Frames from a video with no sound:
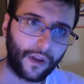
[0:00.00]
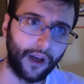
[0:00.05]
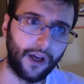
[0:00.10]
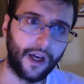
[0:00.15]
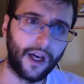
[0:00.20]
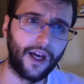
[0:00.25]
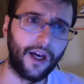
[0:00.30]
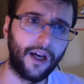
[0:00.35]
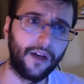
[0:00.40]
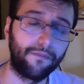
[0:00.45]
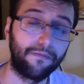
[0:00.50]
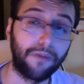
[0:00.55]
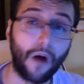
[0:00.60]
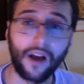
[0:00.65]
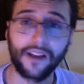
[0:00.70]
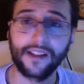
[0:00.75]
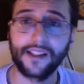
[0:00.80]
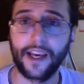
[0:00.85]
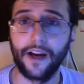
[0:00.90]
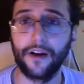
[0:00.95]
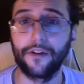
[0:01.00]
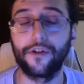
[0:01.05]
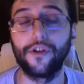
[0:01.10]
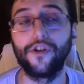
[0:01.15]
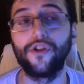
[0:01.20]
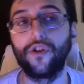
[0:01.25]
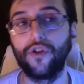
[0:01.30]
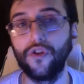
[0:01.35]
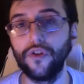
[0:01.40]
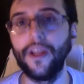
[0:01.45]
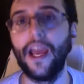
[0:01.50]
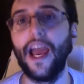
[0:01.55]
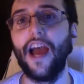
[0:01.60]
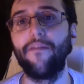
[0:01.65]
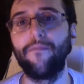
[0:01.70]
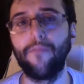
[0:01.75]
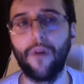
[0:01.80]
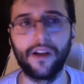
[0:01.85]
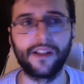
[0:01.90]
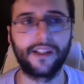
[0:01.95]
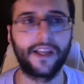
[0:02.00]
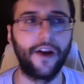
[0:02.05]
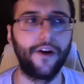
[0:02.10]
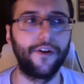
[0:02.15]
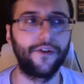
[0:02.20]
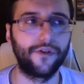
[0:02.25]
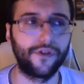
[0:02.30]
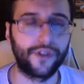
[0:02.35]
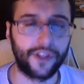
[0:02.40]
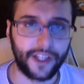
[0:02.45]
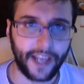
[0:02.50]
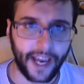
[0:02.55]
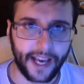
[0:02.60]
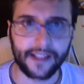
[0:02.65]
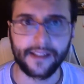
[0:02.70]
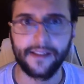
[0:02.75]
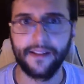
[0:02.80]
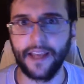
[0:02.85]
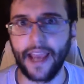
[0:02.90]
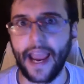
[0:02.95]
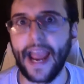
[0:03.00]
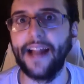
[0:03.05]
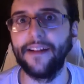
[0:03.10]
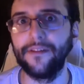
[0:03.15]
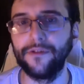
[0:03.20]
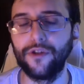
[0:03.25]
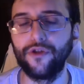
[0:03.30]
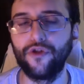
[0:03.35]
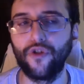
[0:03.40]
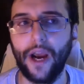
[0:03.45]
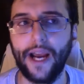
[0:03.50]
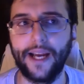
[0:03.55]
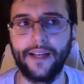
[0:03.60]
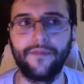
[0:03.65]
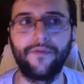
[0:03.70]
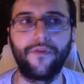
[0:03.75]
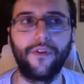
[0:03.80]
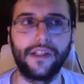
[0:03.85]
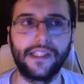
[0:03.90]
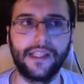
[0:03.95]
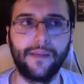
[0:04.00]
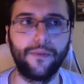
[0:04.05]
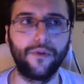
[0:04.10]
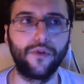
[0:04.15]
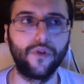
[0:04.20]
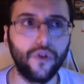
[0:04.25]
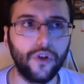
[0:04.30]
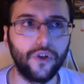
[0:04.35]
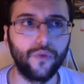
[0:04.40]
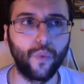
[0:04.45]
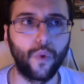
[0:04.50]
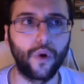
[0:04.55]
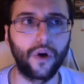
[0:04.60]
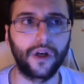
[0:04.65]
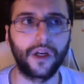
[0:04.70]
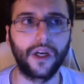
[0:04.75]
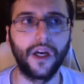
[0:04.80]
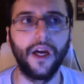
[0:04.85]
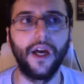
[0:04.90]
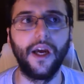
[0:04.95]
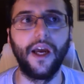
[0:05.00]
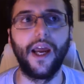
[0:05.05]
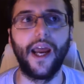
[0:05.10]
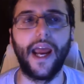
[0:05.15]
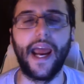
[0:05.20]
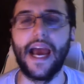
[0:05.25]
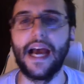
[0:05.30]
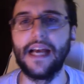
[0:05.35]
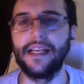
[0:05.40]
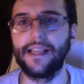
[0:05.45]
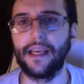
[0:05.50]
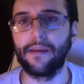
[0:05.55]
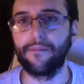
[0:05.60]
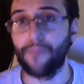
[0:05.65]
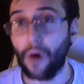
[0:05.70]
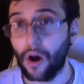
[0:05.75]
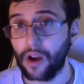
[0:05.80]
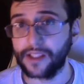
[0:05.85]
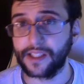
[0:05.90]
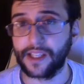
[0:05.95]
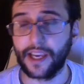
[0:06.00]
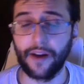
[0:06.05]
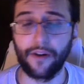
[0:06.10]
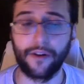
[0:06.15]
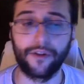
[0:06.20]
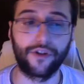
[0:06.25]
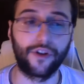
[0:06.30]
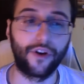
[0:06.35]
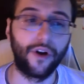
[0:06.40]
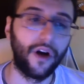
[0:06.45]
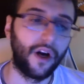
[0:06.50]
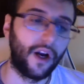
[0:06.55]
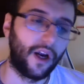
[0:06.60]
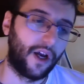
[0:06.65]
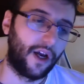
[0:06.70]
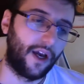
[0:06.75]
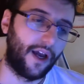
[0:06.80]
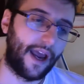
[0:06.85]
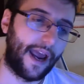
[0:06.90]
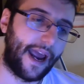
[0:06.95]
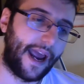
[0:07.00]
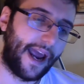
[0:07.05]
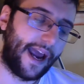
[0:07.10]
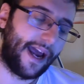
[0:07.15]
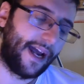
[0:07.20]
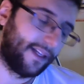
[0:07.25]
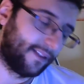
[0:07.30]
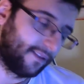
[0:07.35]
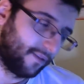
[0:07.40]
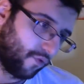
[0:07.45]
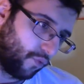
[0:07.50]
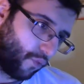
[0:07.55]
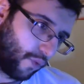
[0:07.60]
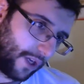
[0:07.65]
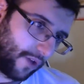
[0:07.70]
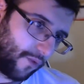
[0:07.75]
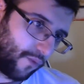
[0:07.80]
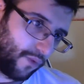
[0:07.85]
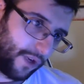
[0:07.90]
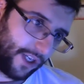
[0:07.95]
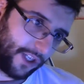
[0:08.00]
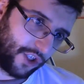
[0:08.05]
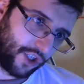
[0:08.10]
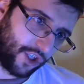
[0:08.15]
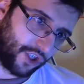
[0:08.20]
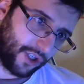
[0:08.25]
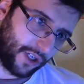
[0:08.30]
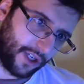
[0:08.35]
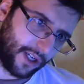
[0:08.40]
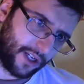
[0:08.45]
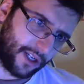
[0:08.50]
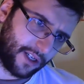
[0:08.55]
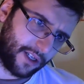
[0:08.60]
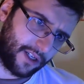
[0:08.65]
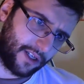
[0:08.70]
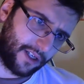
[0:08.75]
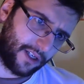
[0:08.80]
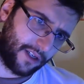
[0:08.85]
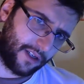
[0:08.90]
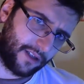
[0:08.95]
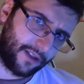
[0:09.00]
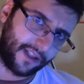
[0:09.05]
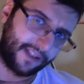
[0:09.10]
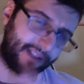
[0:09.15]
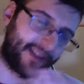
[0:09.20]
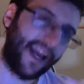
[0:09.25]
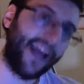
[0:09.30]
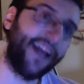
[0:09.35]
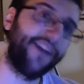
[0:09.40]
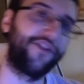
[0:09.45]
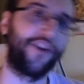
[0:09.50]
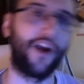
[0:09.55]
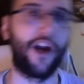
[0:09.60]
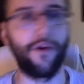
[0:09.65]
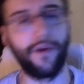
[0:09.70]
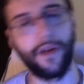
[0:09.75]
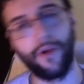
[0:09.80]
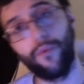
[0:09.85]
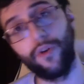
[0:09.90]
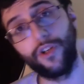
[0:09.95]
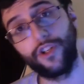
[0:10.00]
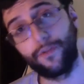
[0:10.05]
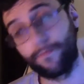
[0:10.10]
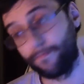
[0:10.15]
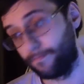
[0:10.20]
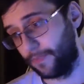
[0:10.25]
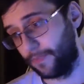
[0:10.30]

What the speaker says: boss characters. Could they have boss characters? Yes, the Ender Dragon, for example, could work as a boss character. And we reach the stage area, which